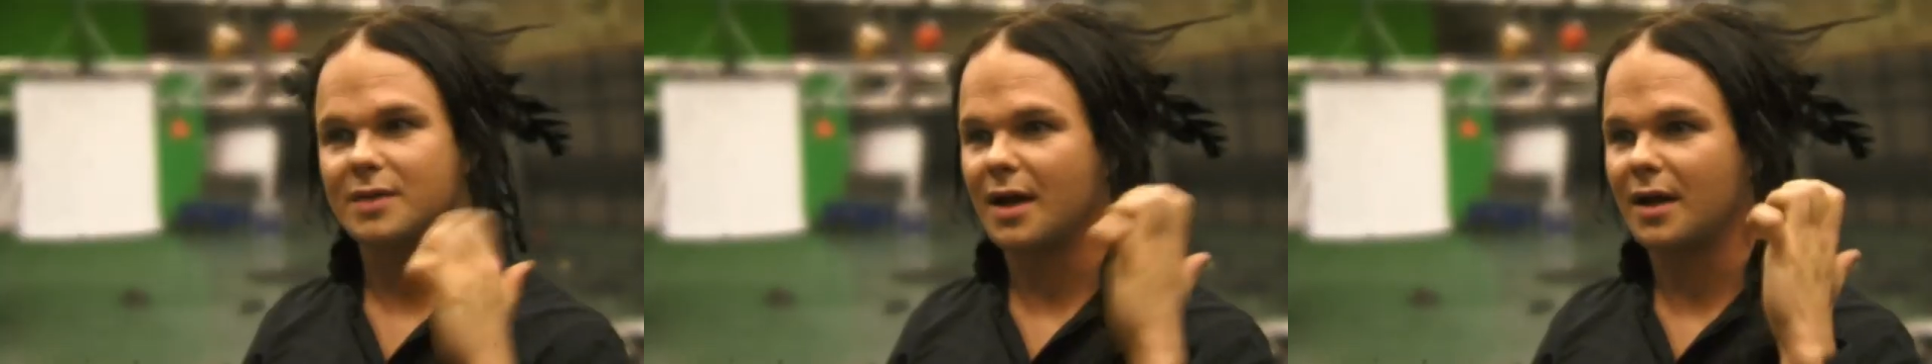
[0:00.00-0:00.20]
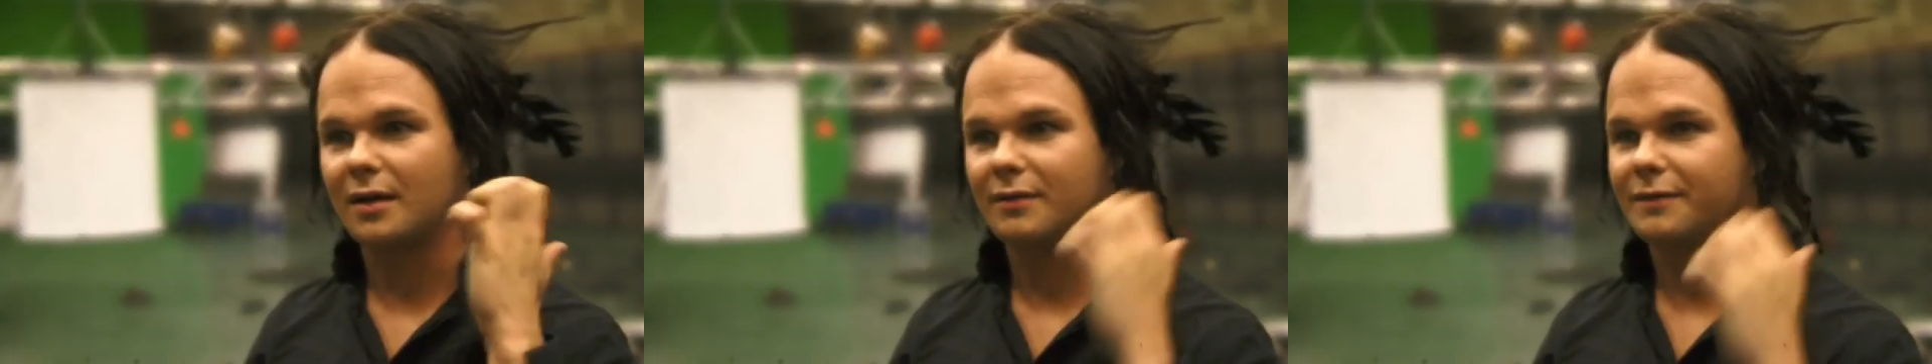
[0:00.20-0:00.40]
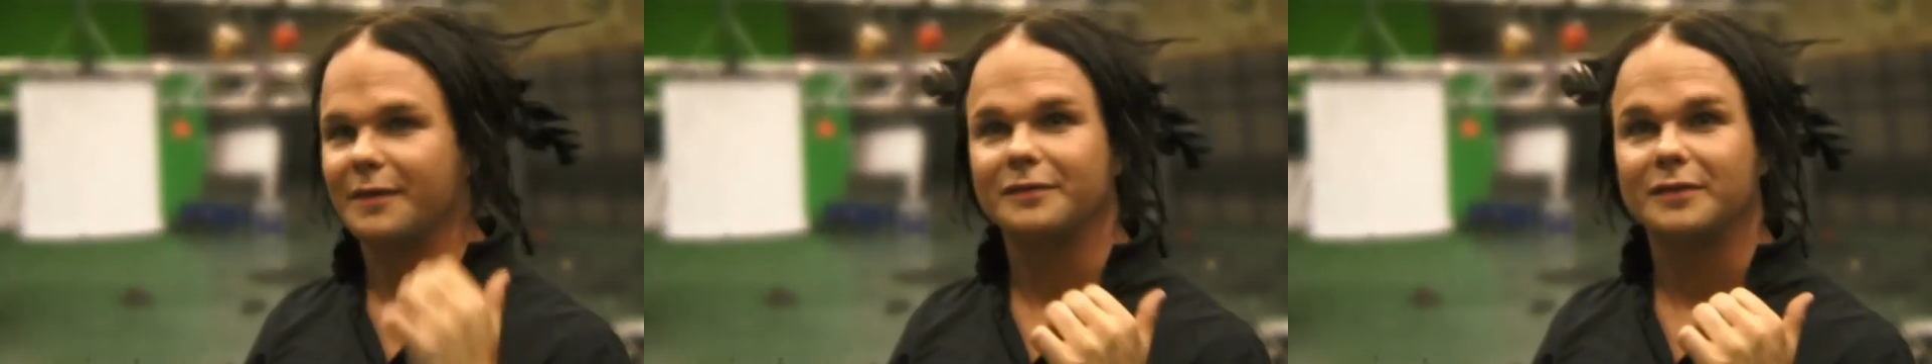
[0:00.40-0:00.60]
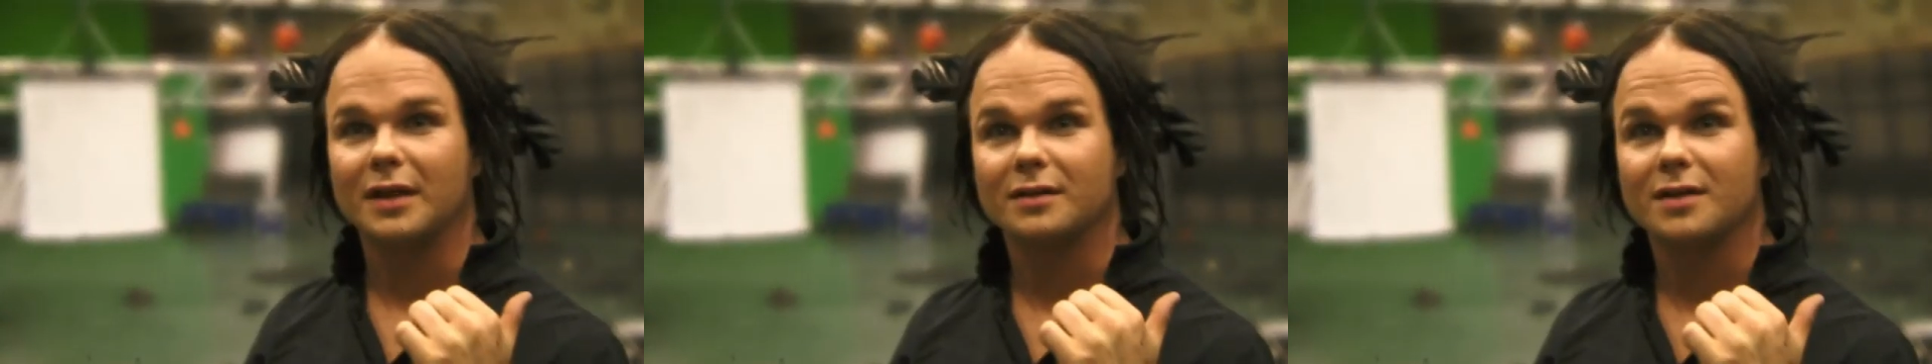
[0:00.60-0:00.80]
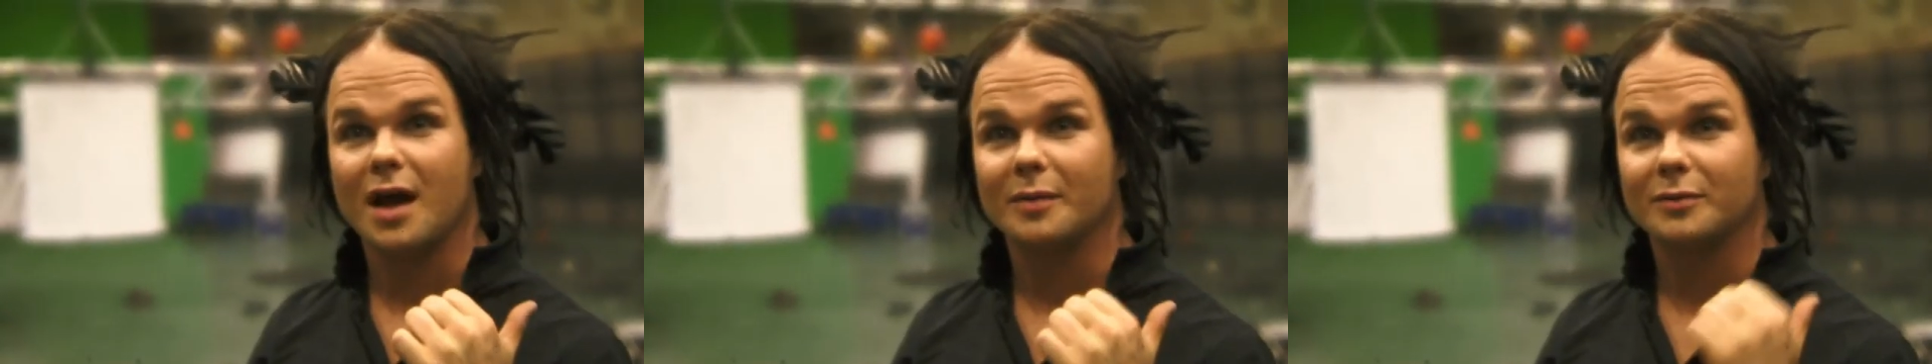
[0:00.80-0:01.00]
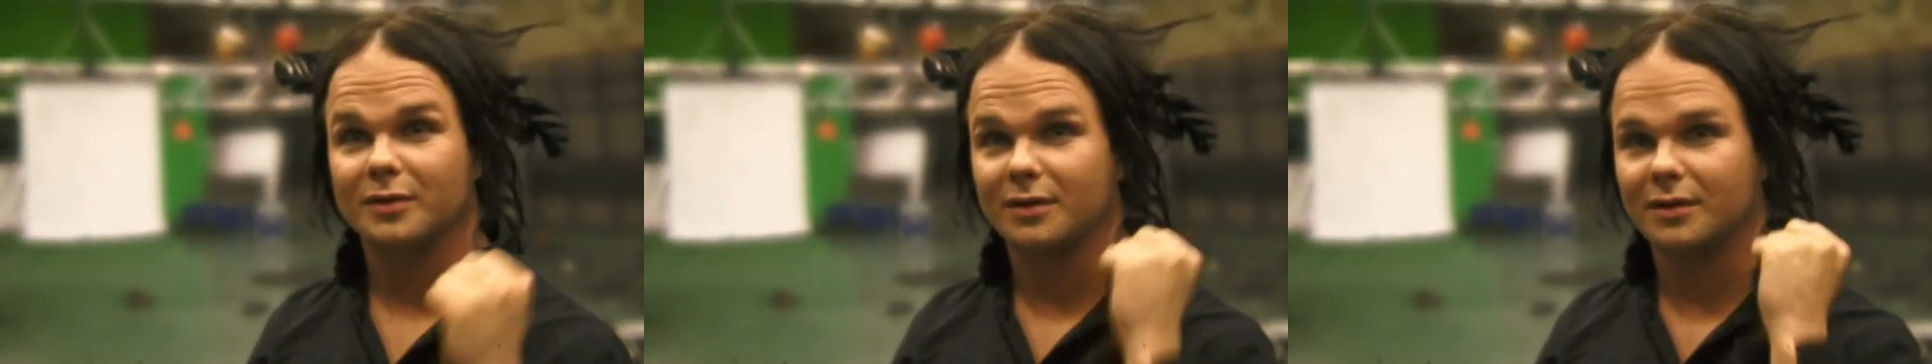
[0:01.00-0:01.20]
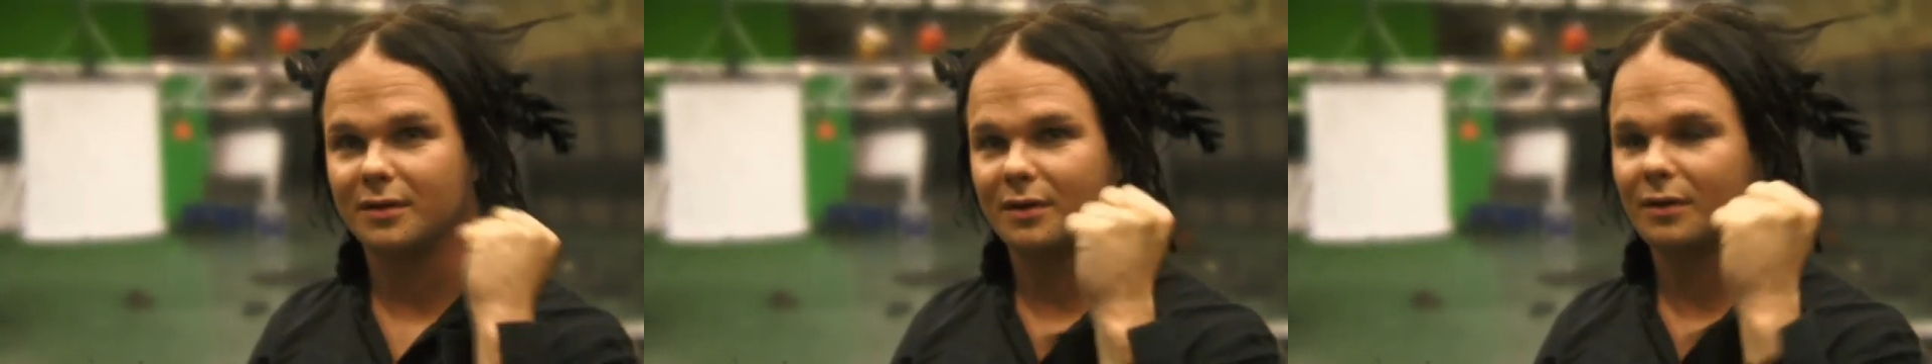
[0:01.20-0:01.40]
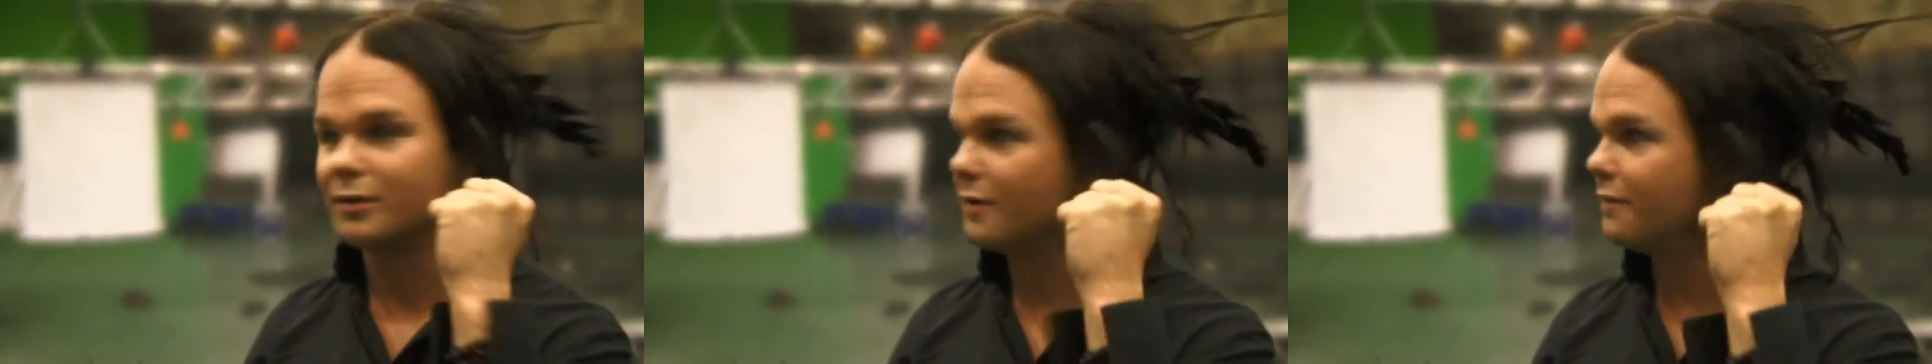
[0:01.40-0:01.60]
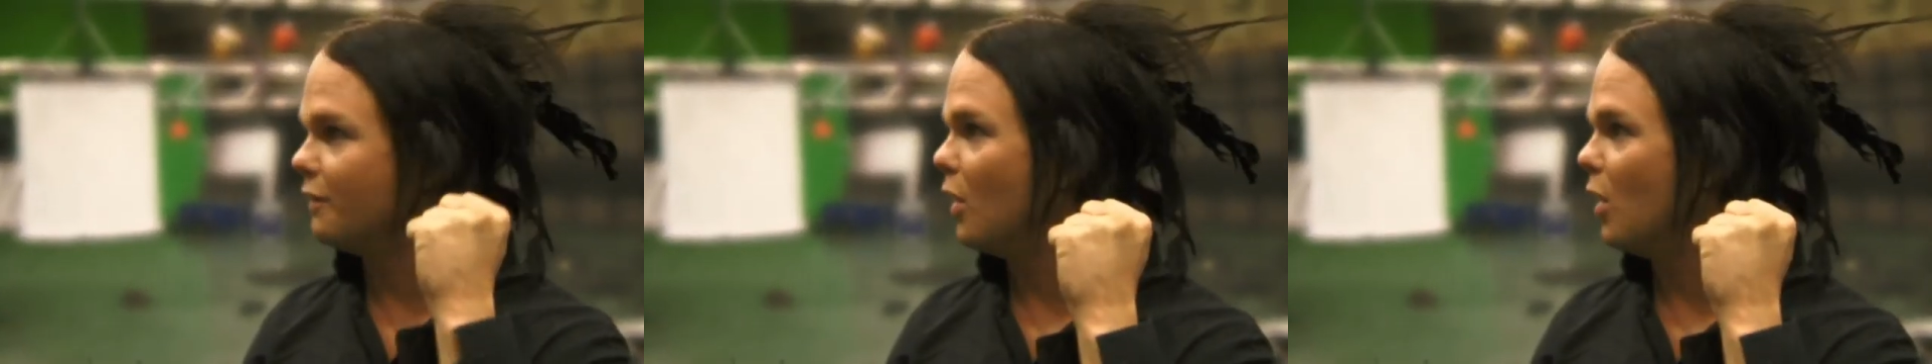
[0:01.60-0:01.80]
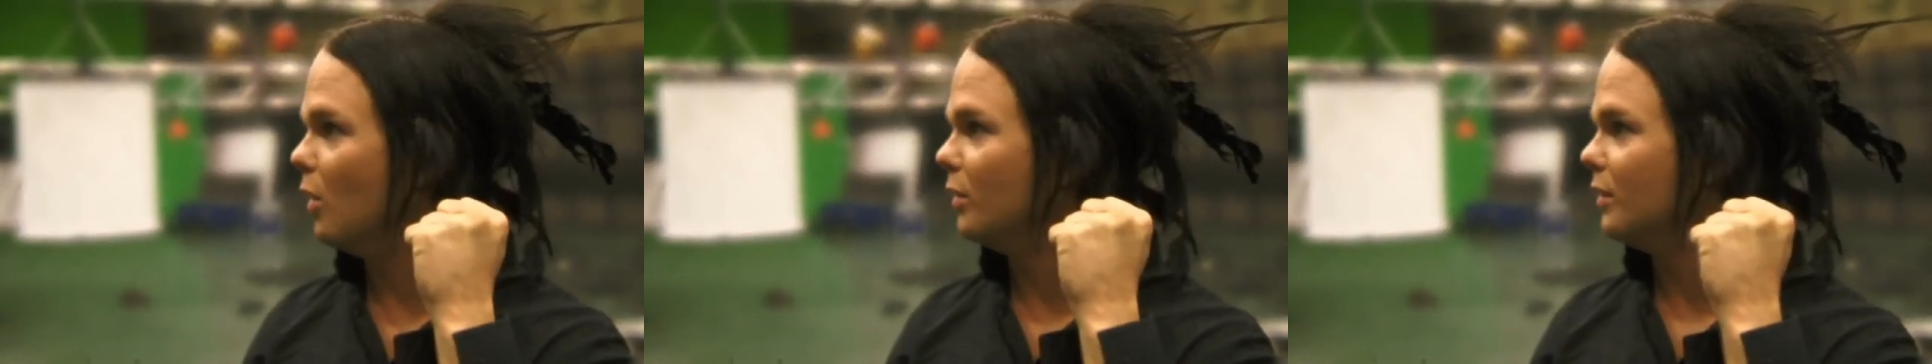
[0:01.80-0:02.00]
10, 15 times on the, on the
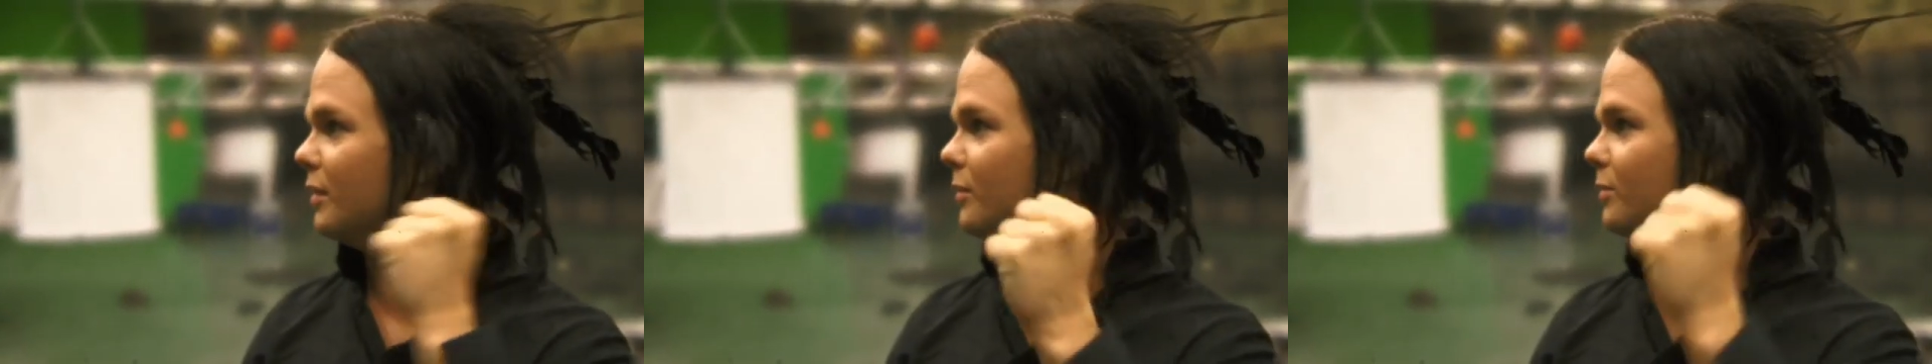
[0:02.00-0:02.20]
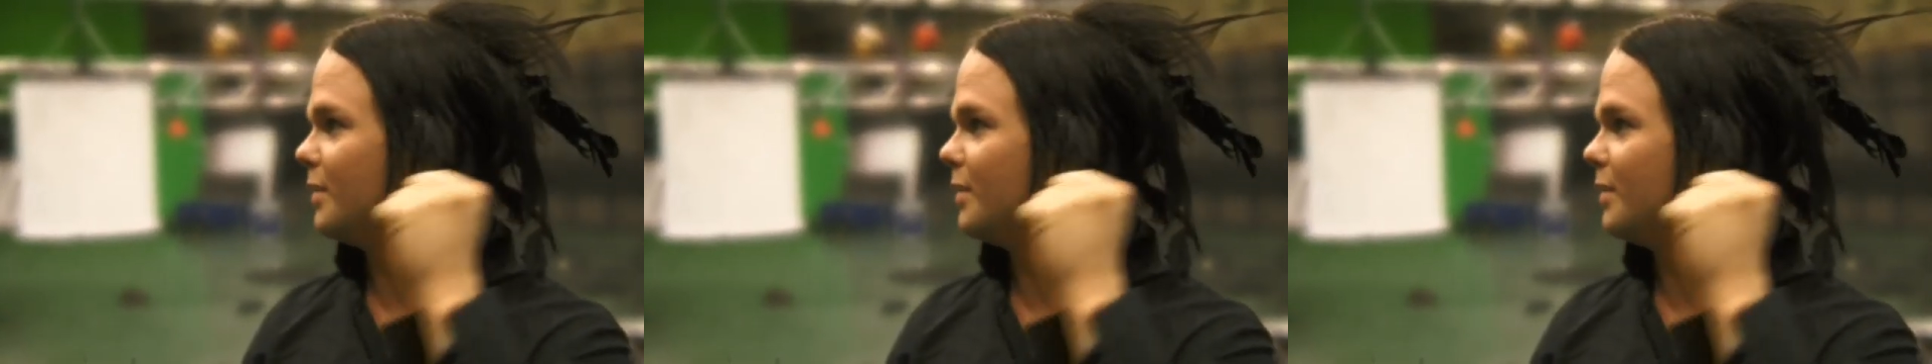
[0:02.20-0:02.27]
phone,